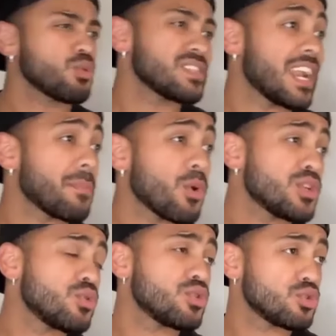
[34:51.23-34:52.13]
Yo, son, I'm
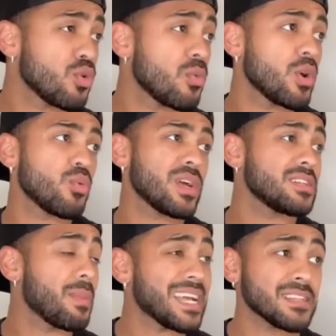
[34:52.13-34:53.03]
going to the store real
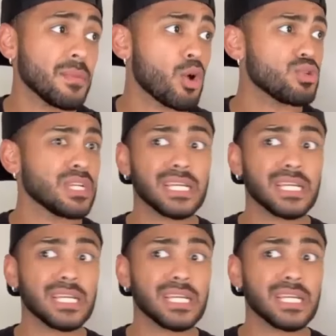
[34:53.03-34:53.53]
quick to buy some